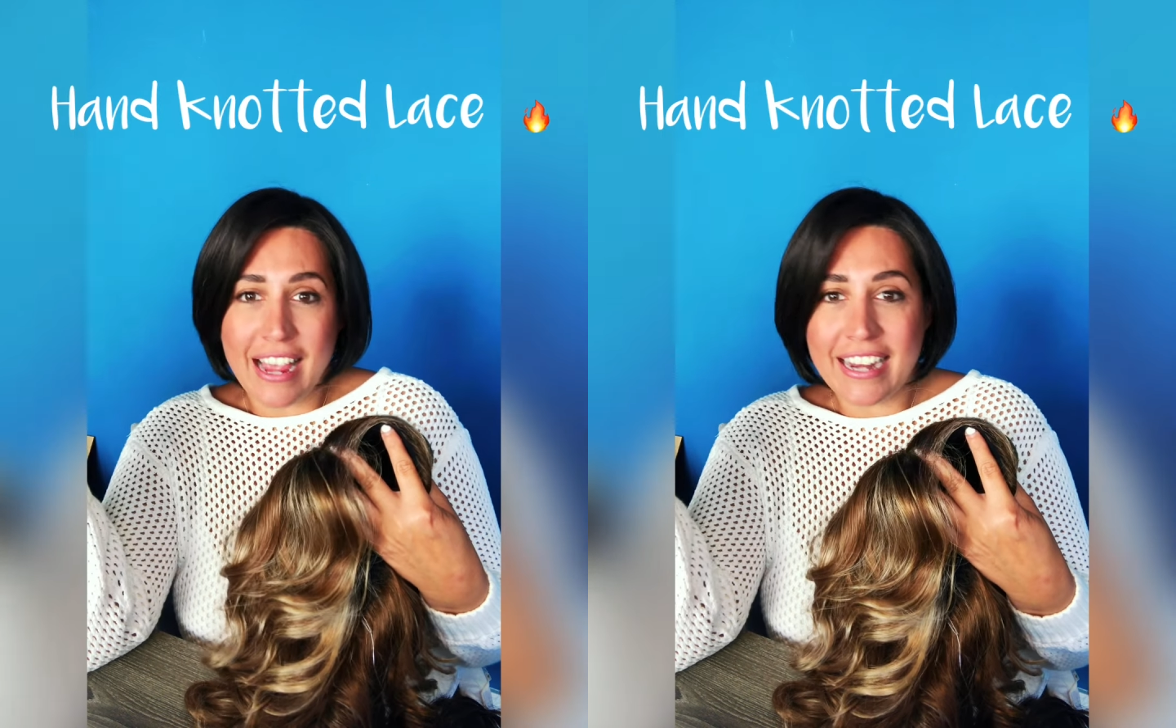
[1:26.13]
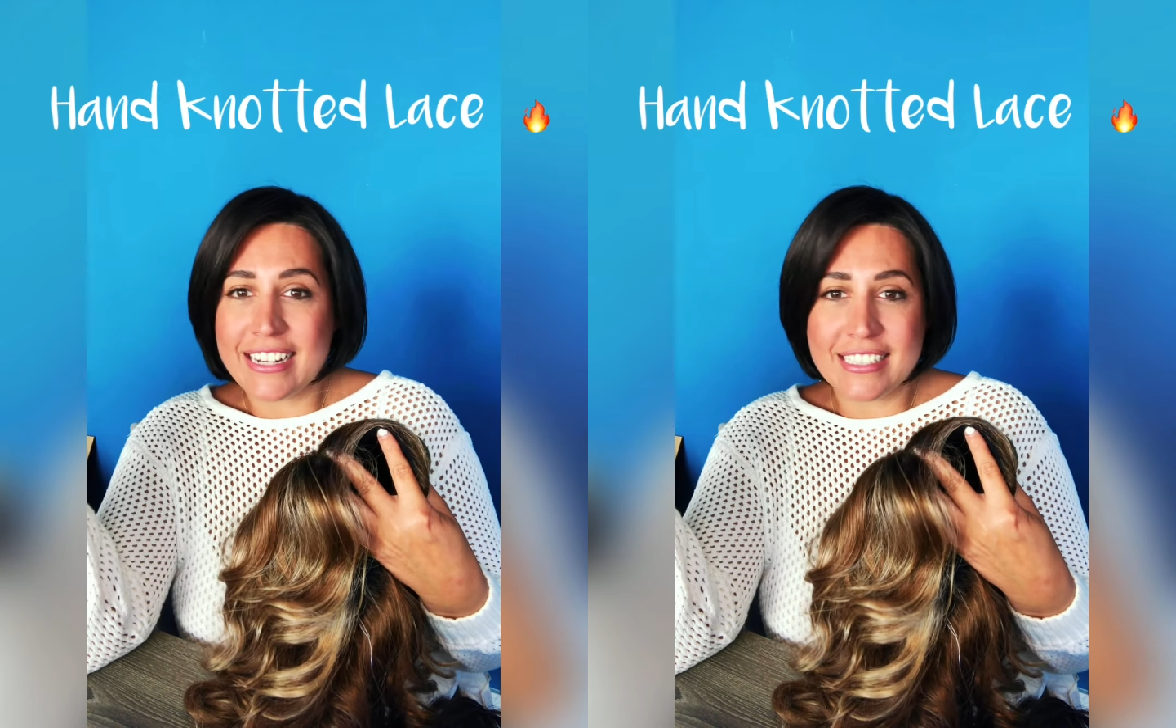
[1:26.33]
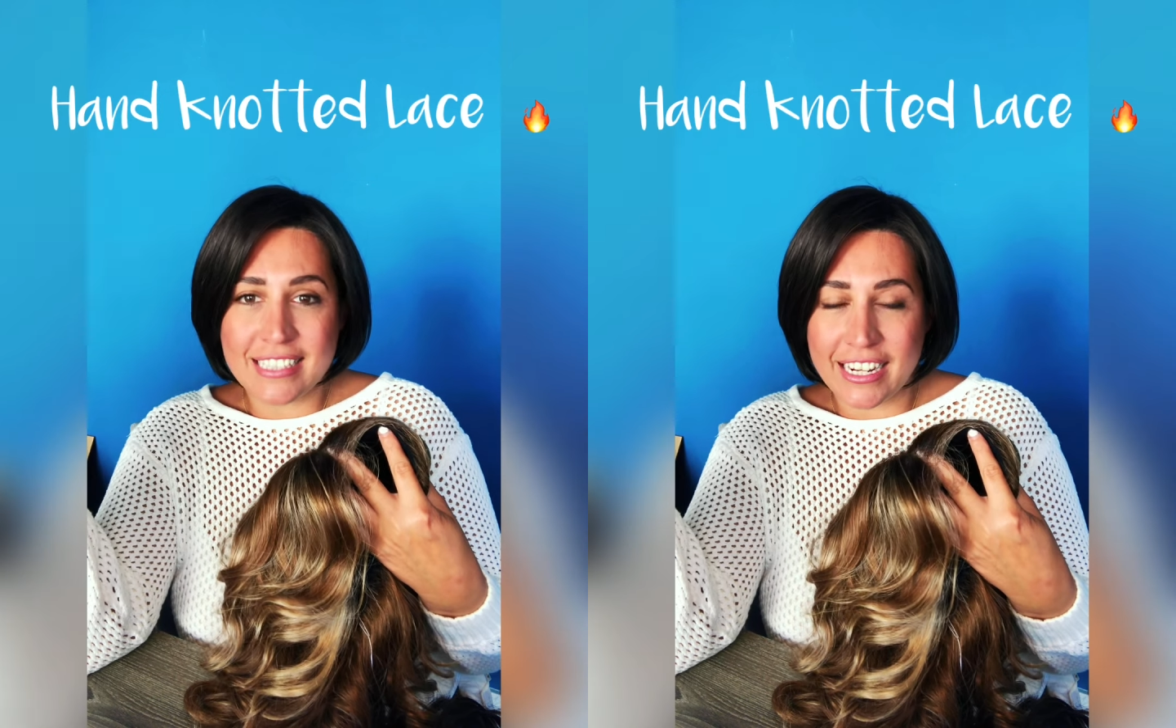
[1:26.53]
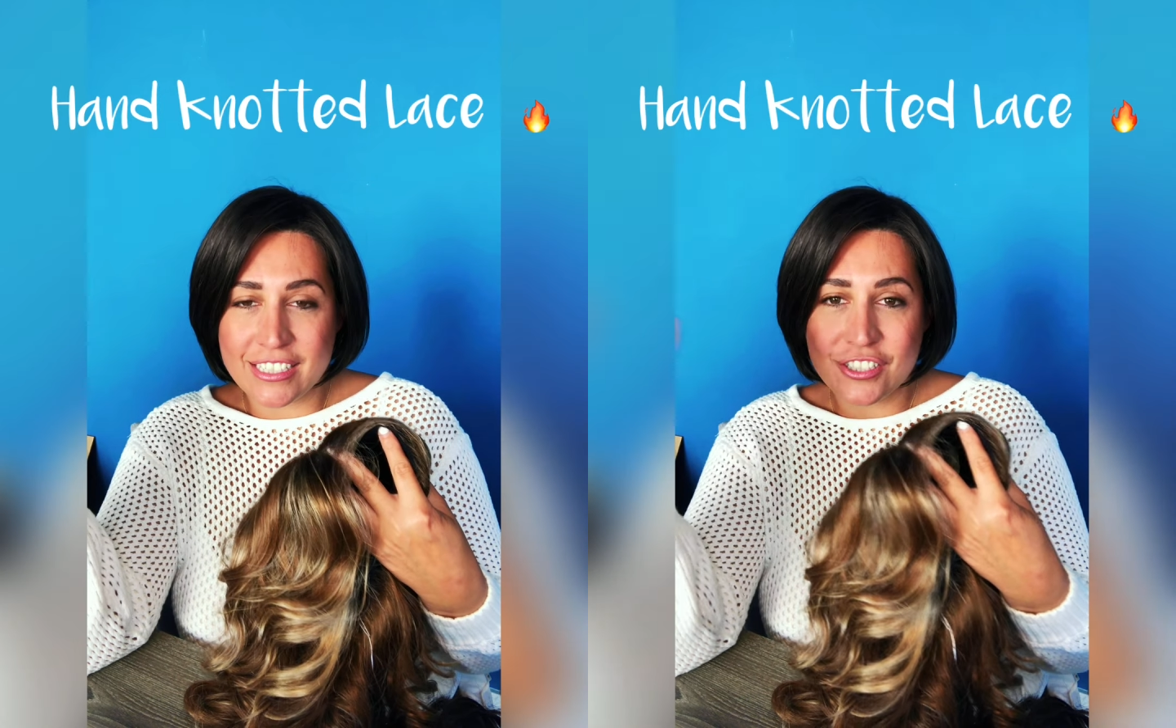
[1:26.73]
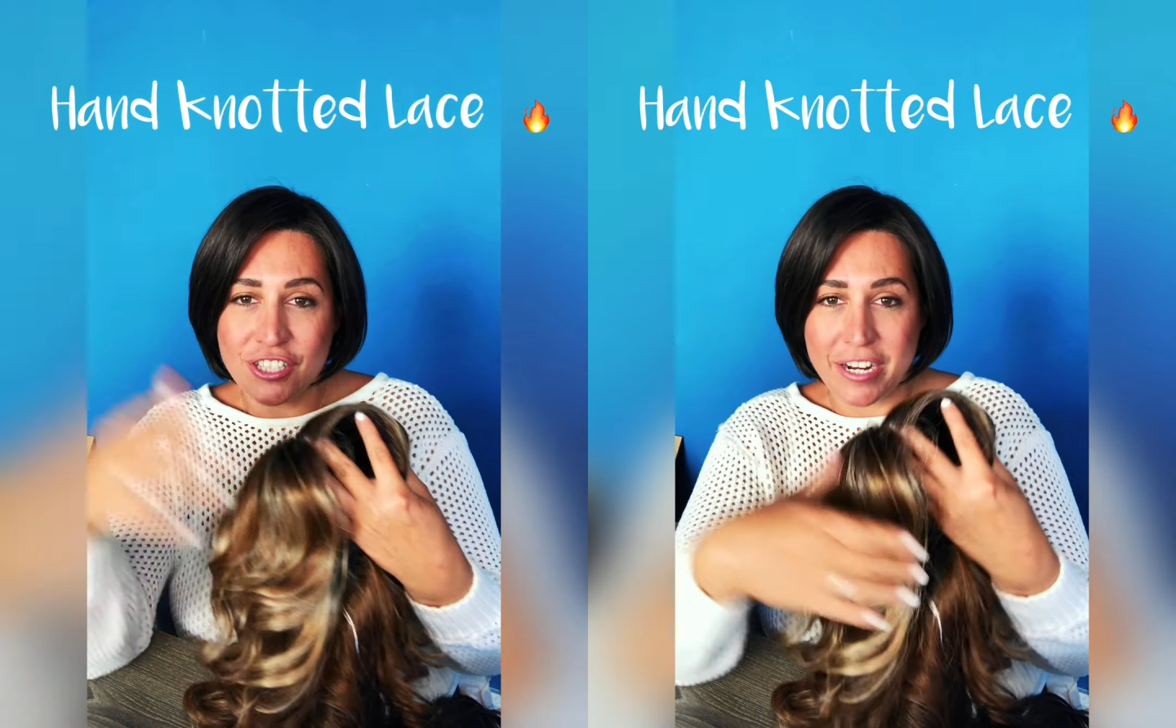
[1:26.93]
any
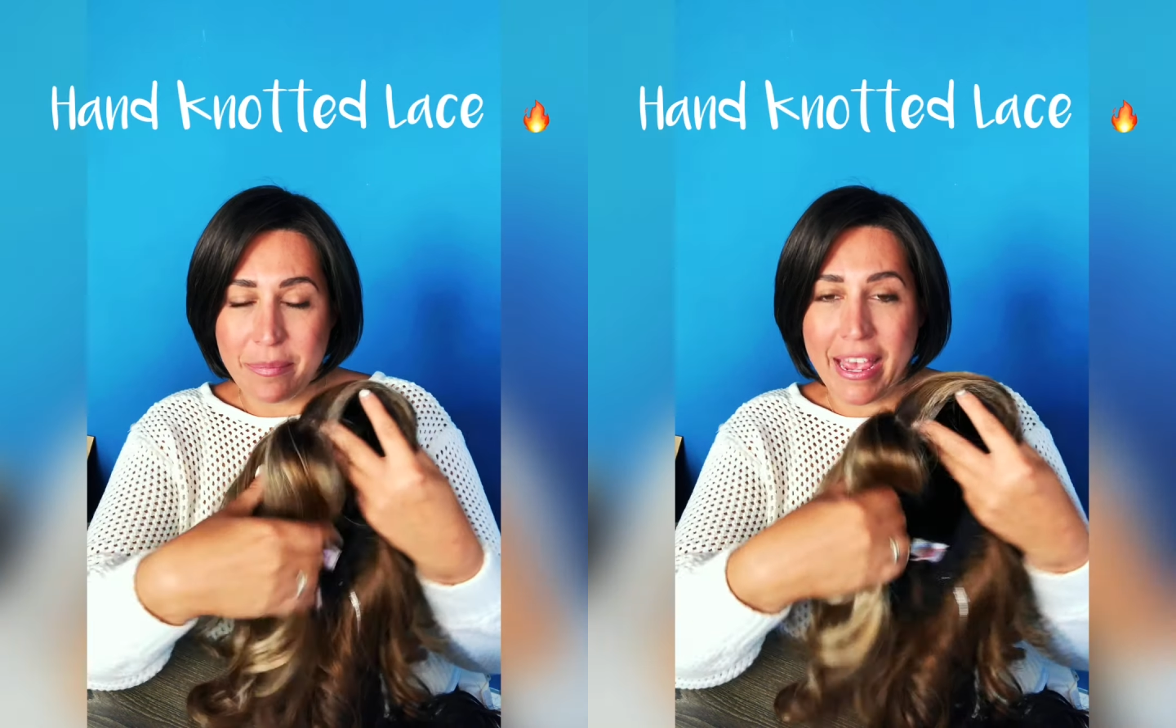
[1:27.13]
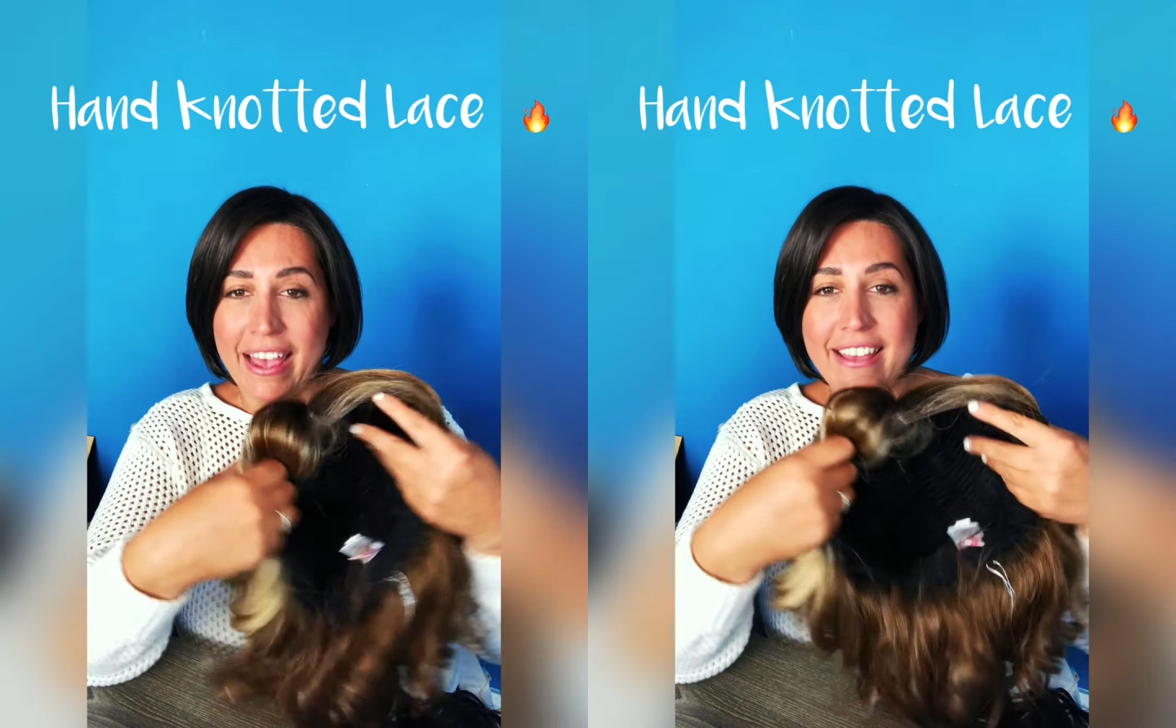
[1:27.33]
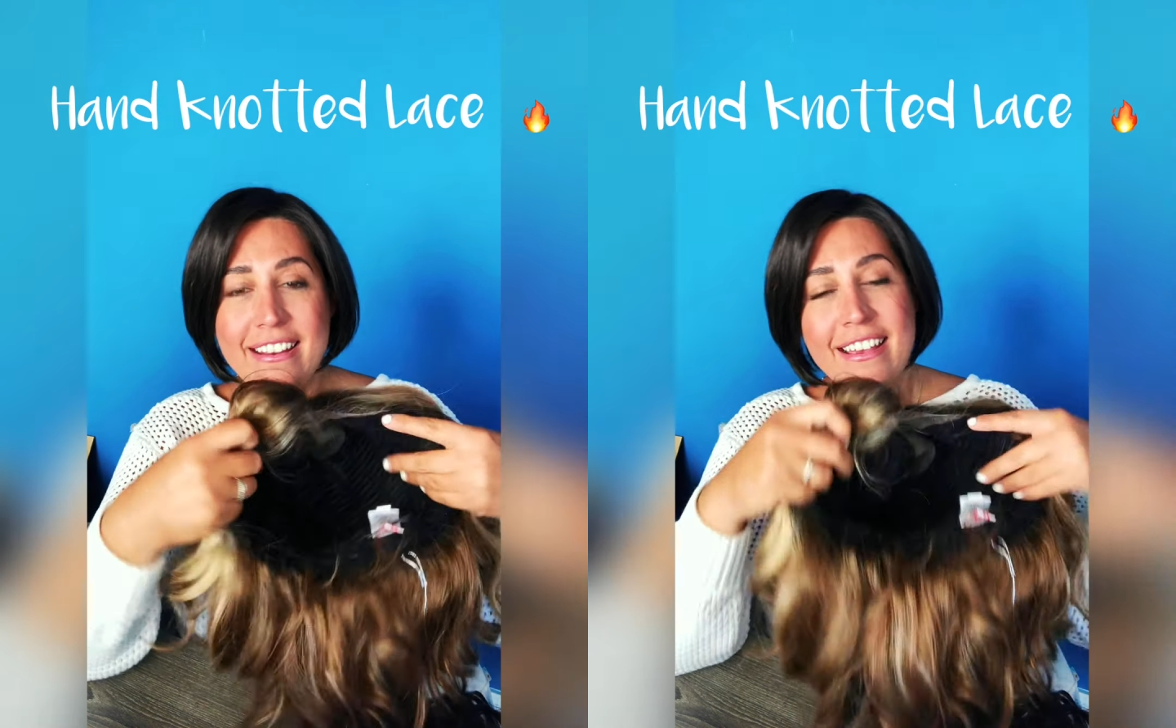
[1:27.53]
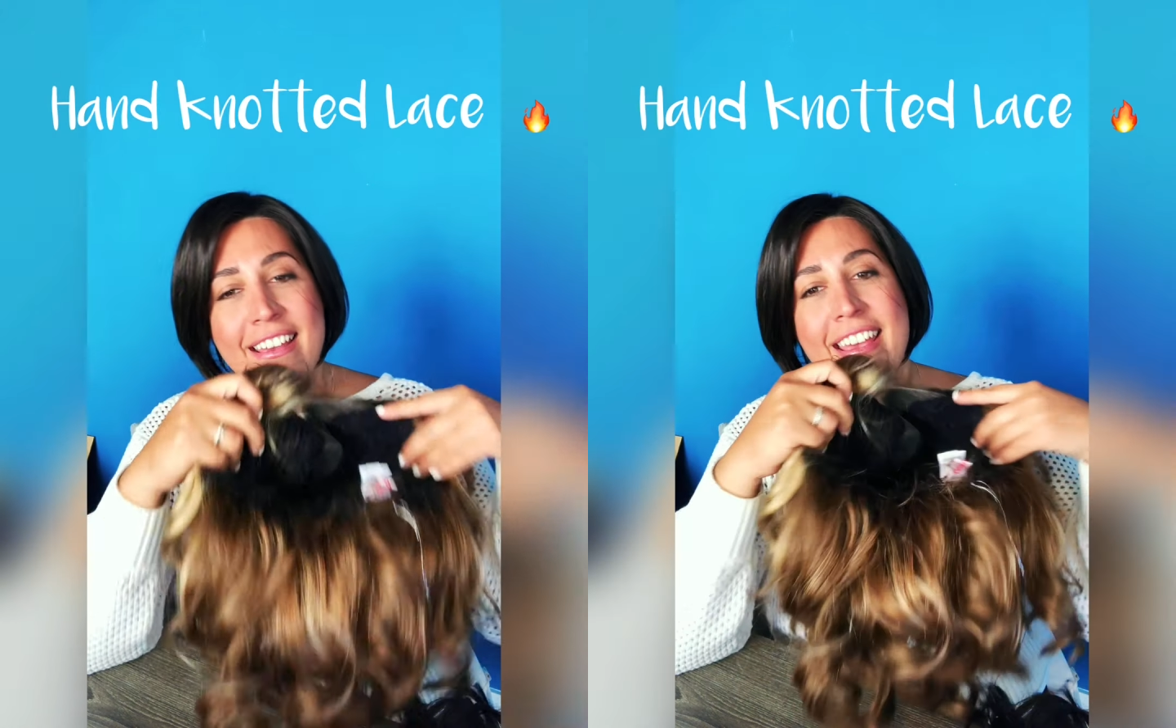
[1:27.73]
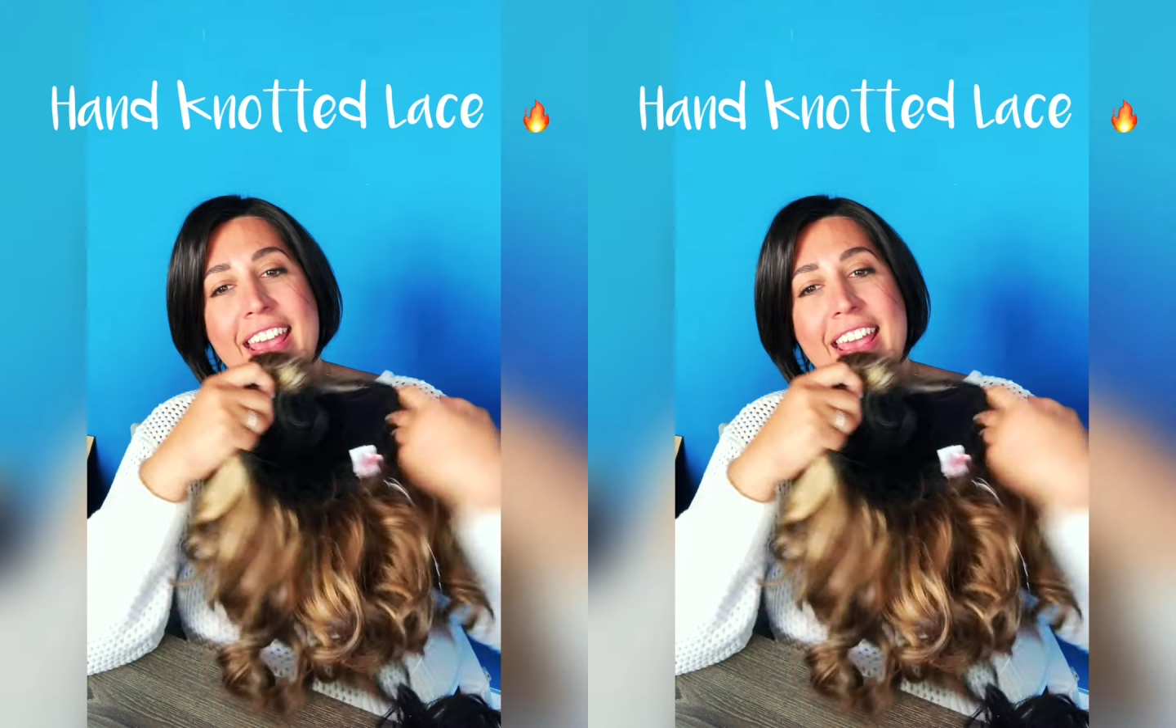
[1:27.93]
size shape head.